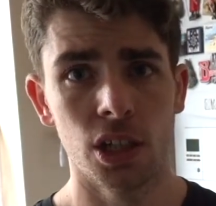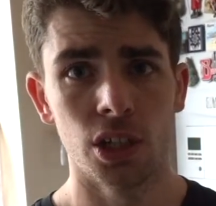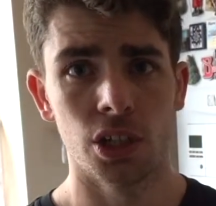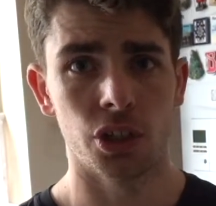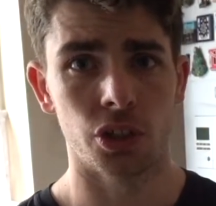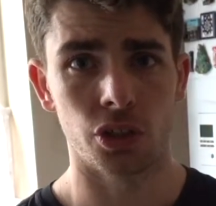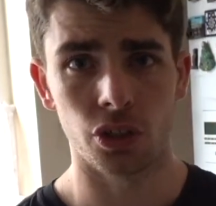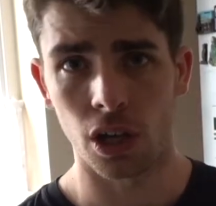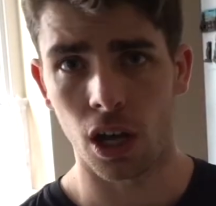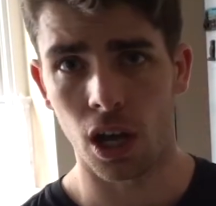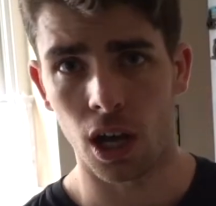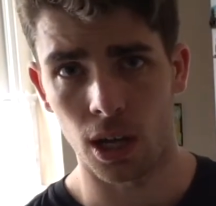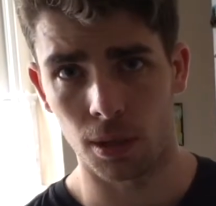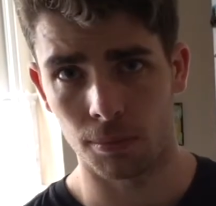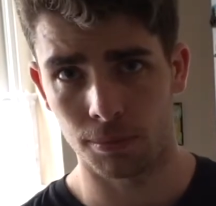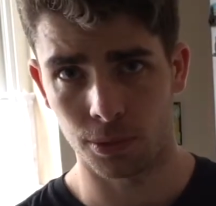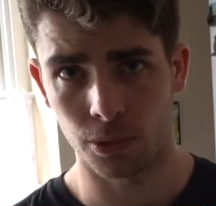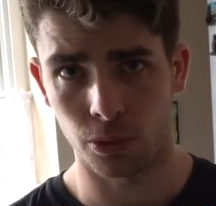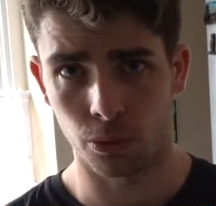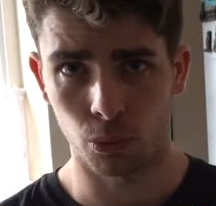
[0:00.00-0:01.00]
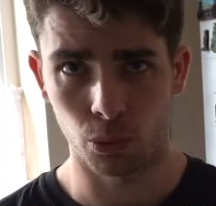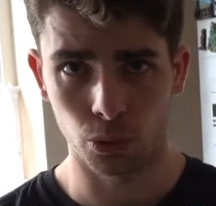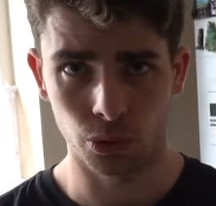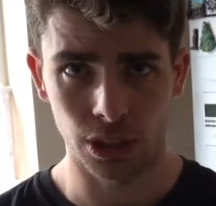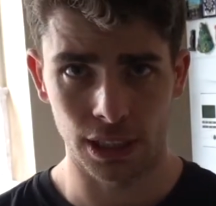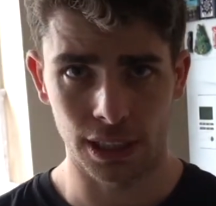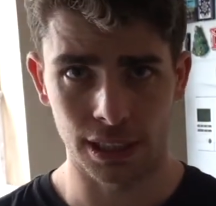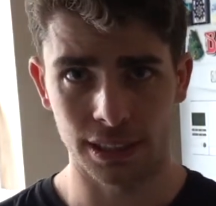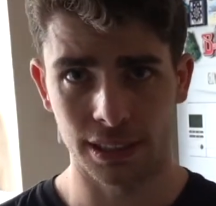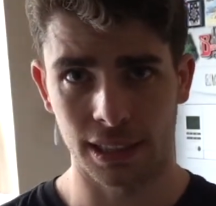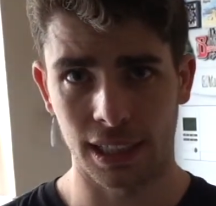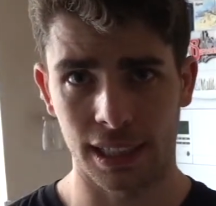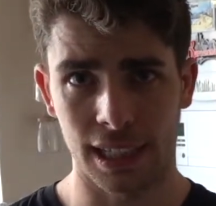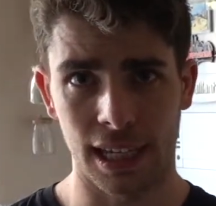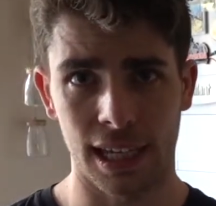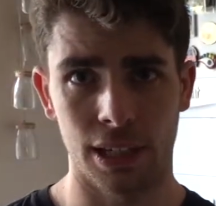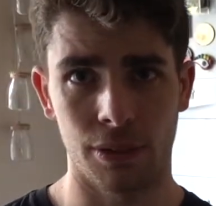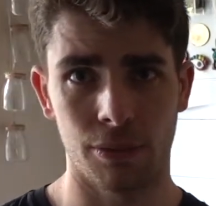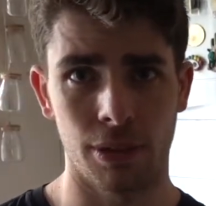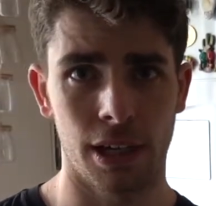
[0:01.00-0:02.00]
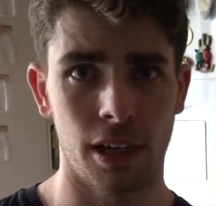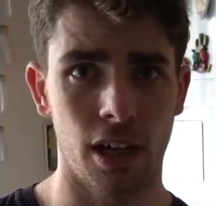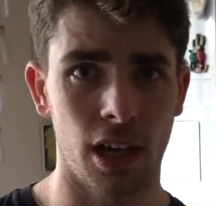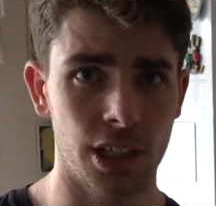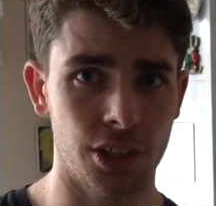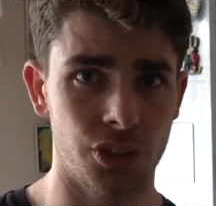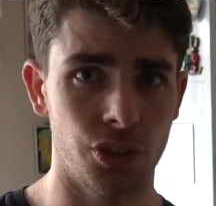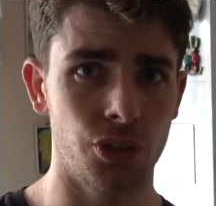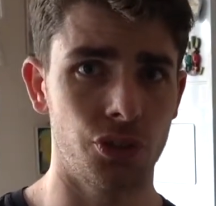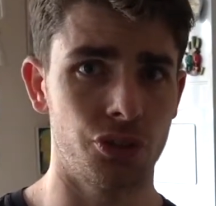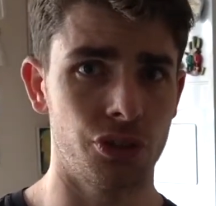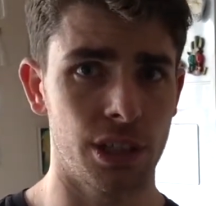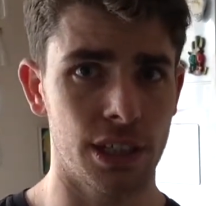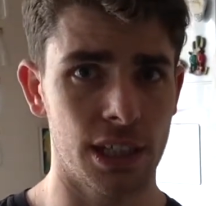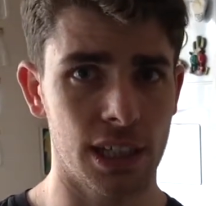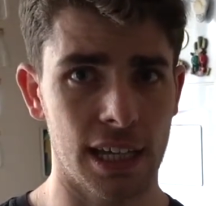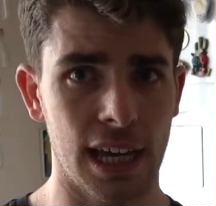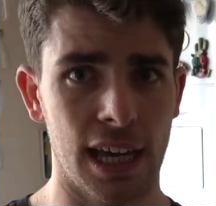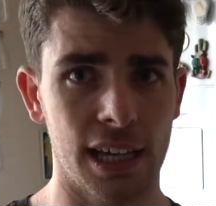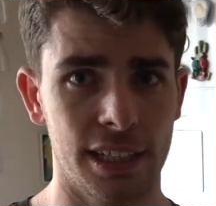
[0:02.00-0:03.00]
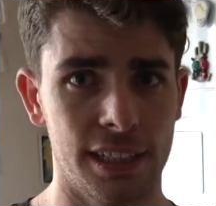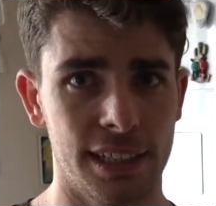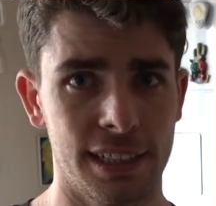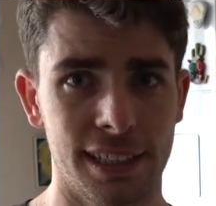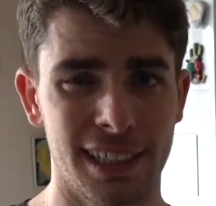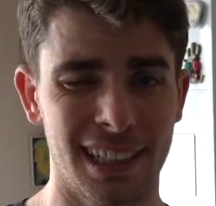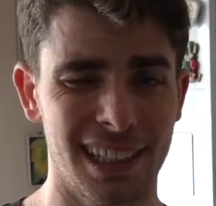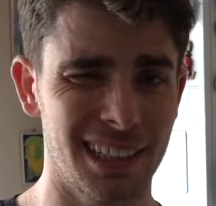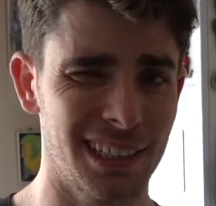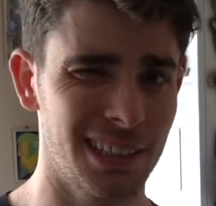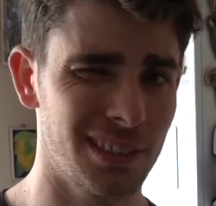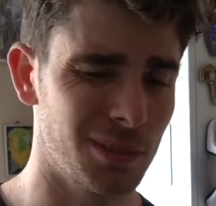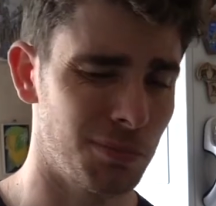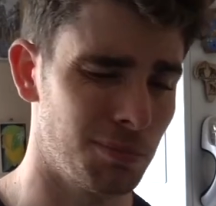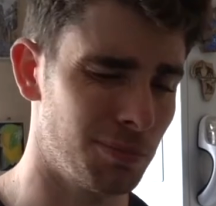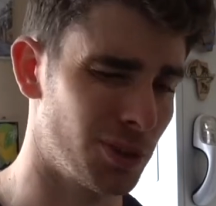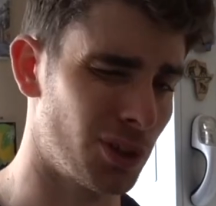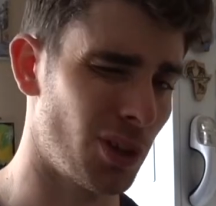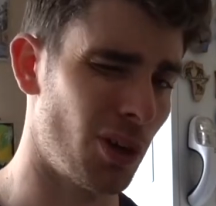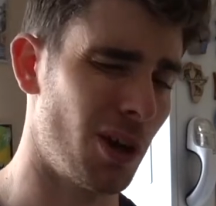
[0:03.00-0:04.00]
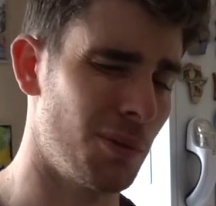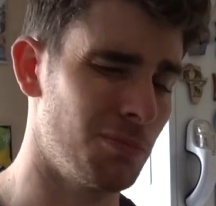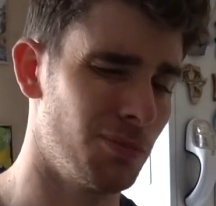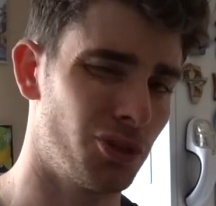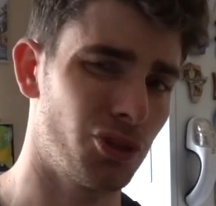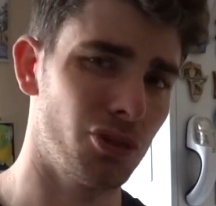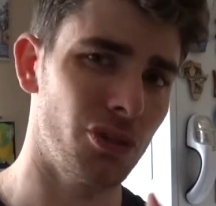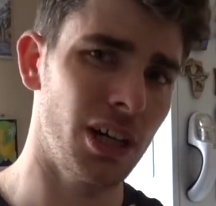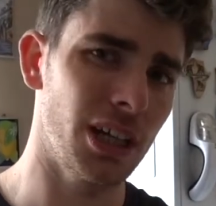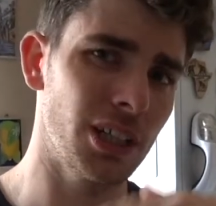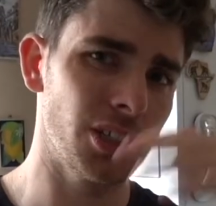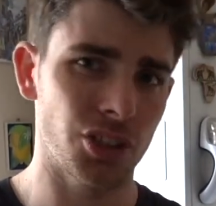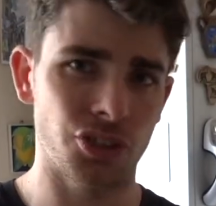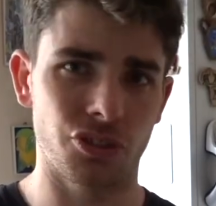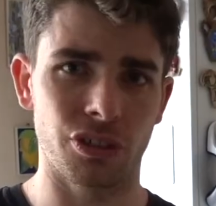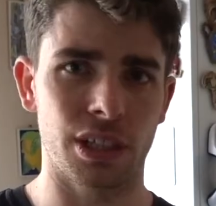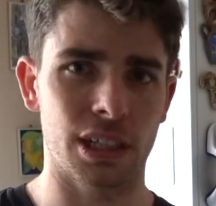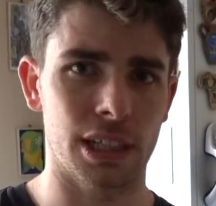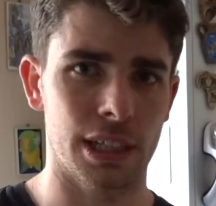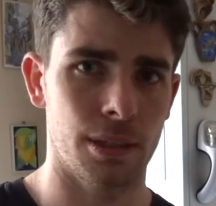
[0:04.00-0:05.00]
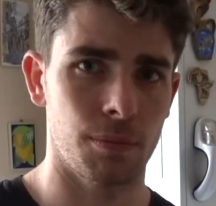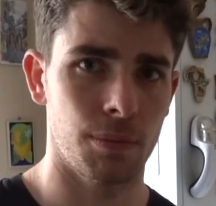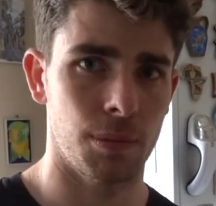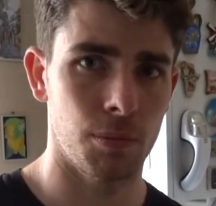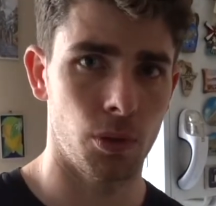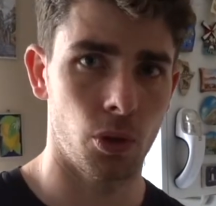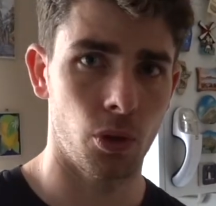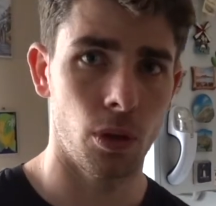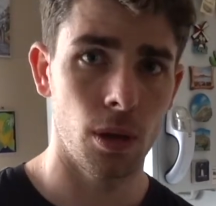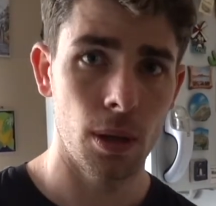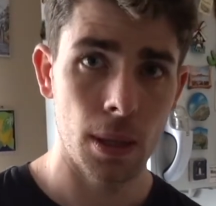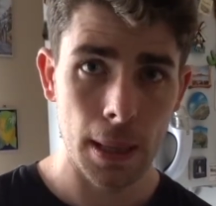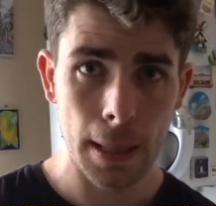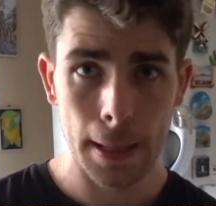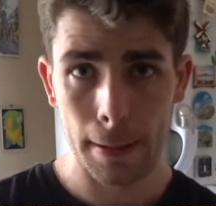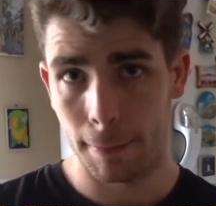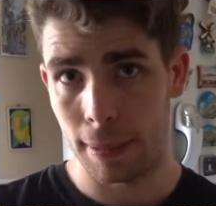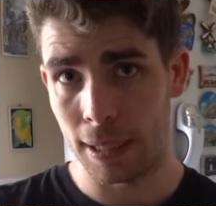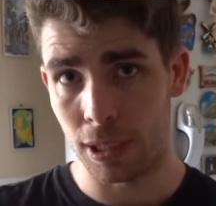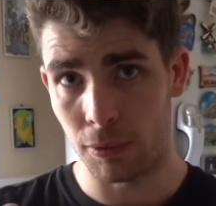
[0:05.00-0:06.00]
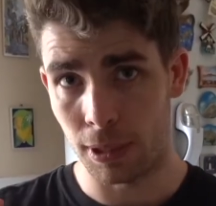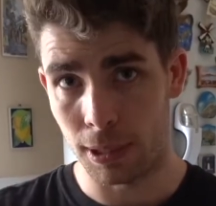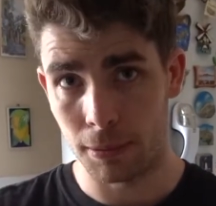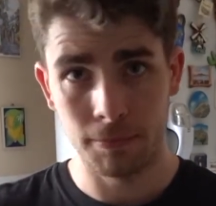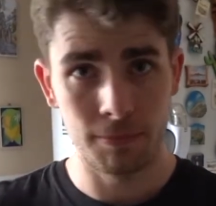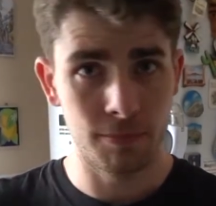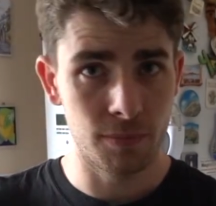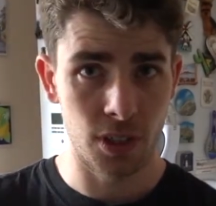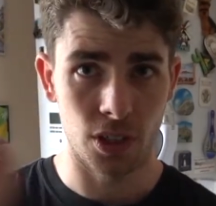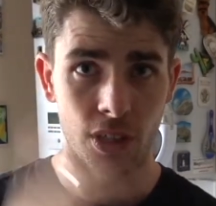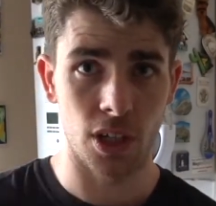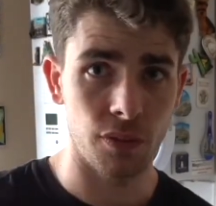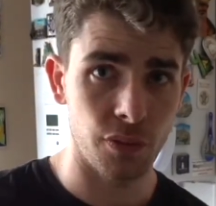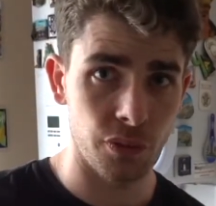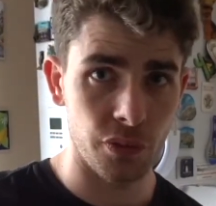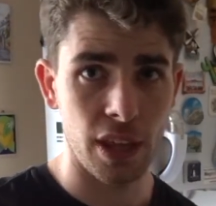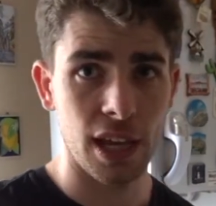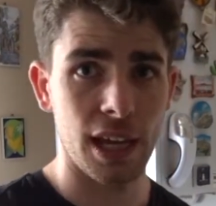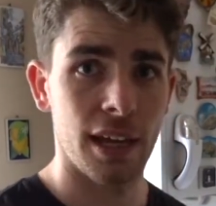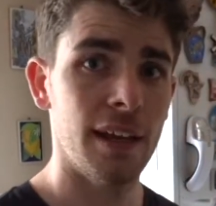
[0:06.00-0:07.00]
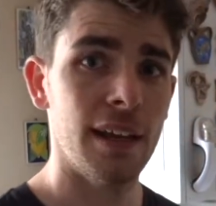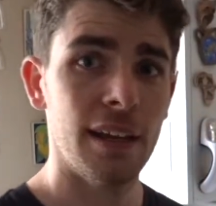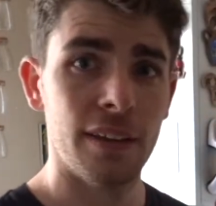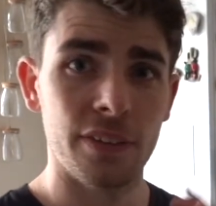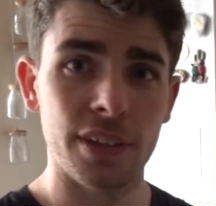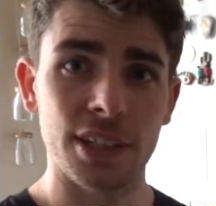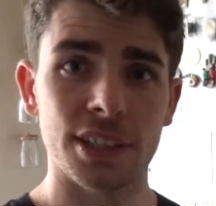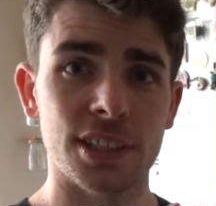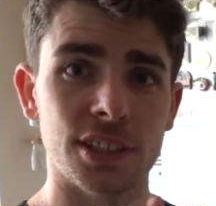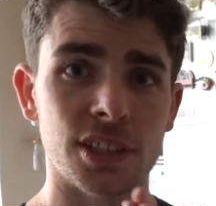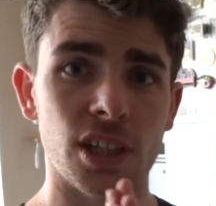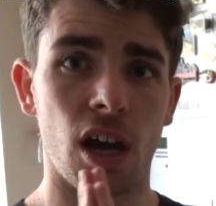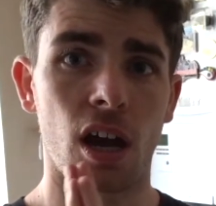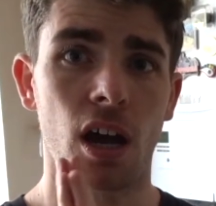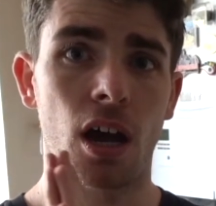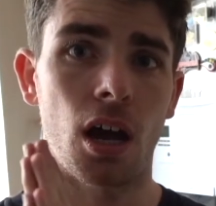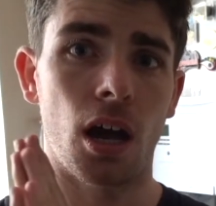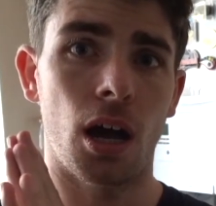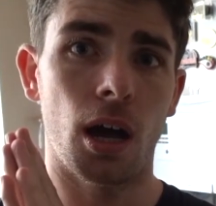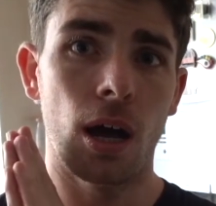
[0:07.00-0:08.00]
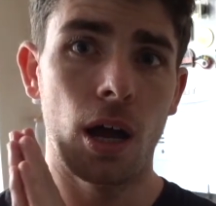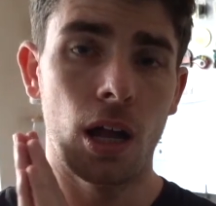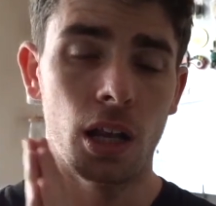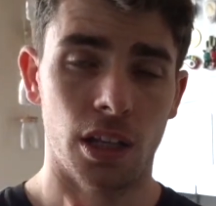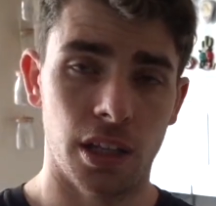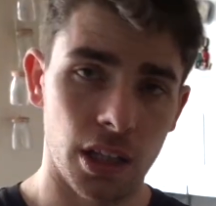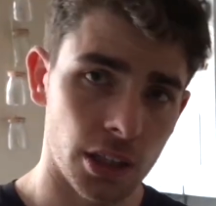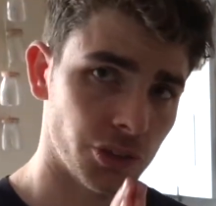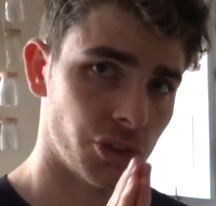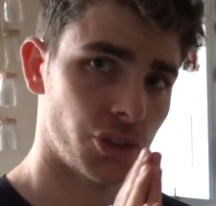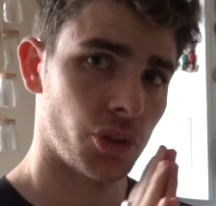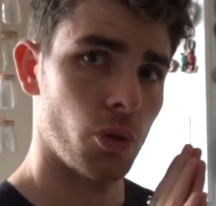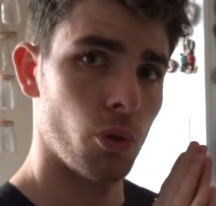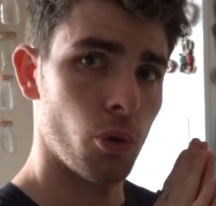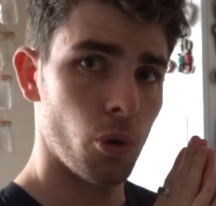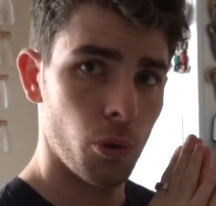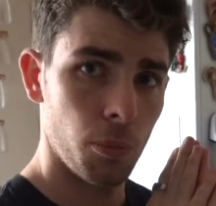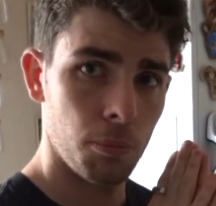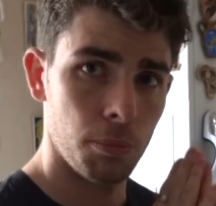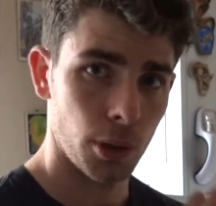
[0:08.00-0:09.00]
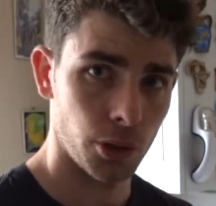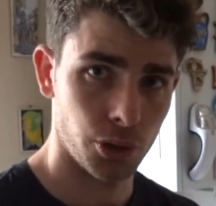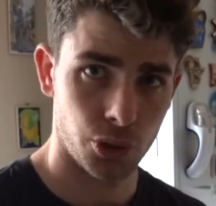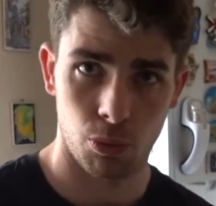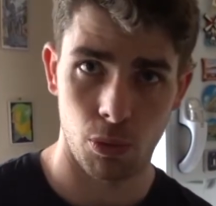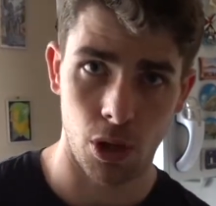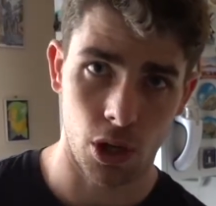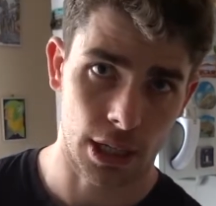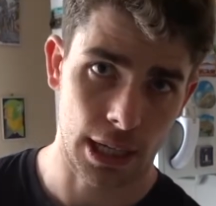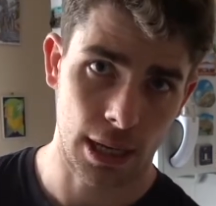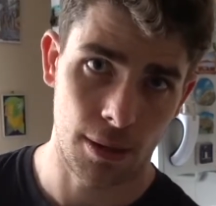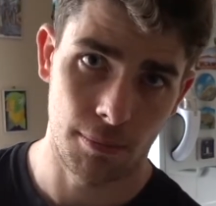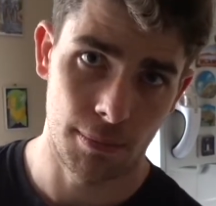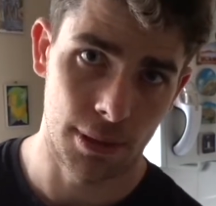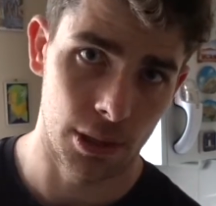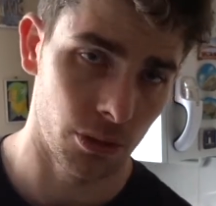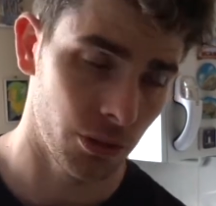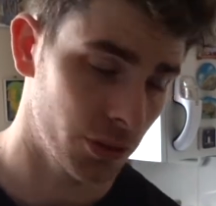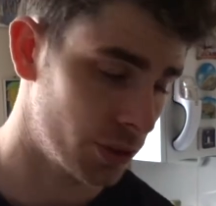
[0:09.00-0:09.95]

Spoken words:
You gotta up your water intake anyway. I do drink a gallon and it is, so I'm trying to drink a little bit more. But anyway, enough of that. This is our lunch or post-workout meal.